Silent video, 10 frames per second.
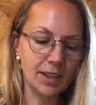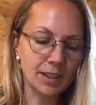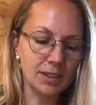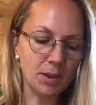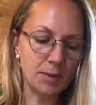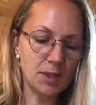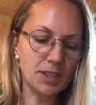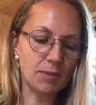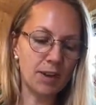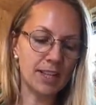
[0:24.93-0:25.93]
So I'm
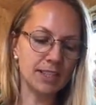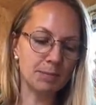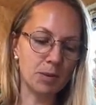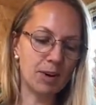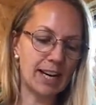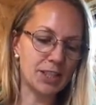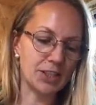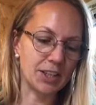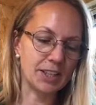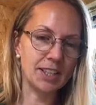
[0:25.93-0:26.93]
using for
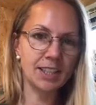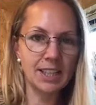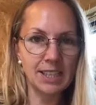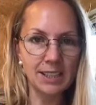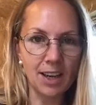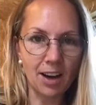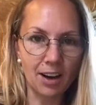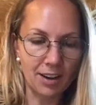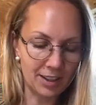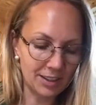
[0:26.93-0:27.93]
inspiration these
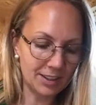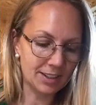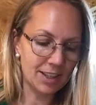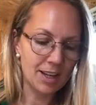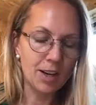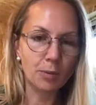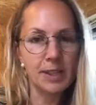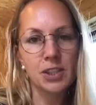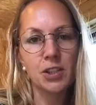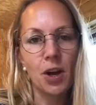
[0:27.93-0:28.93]
cards
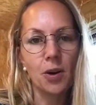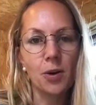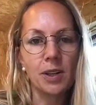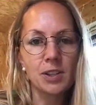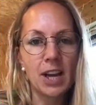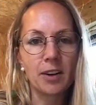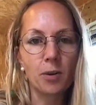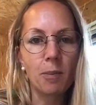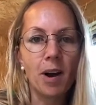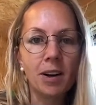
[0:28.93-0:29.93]
which show channel
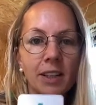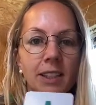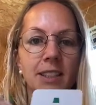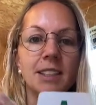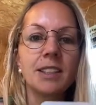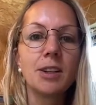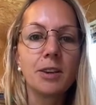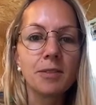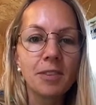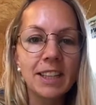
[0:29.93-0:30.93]
markers you
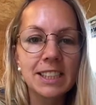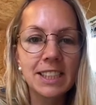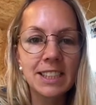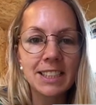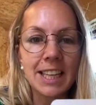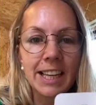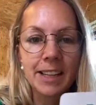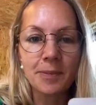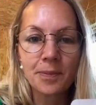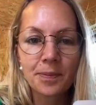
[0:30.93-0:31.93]
can find in the sea.
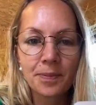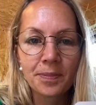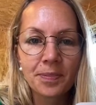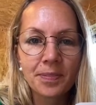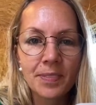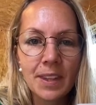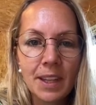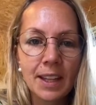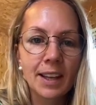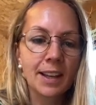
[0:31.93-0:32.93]

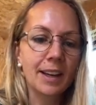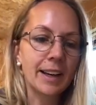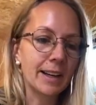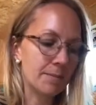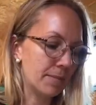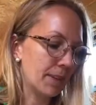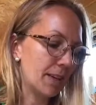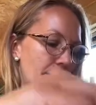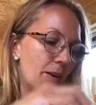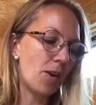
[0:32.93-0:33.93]

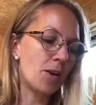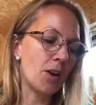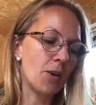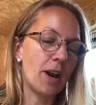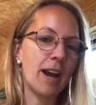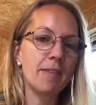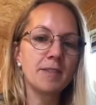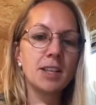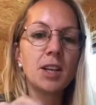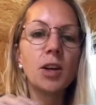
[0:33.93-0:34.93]
You don't have
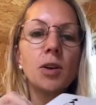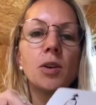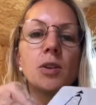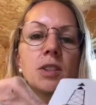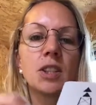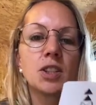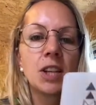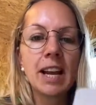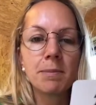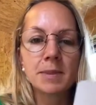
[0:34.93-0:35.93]
to use the
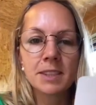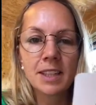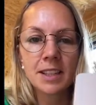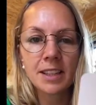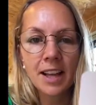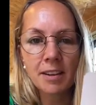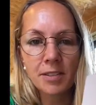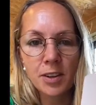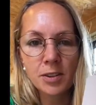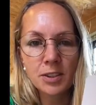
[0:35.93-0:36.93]
shapes that they've
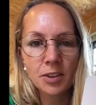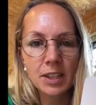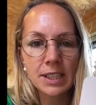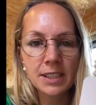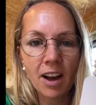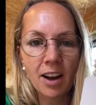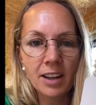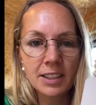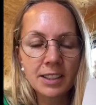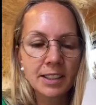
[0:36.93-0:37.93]
used on these
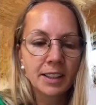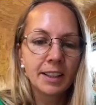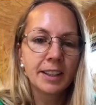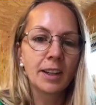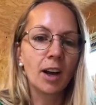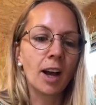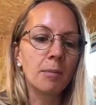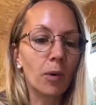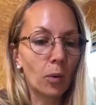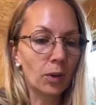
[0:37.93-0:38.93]
cards
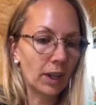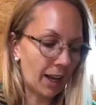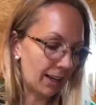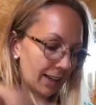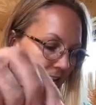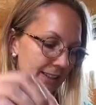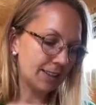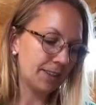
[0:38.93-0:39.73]
or the colours,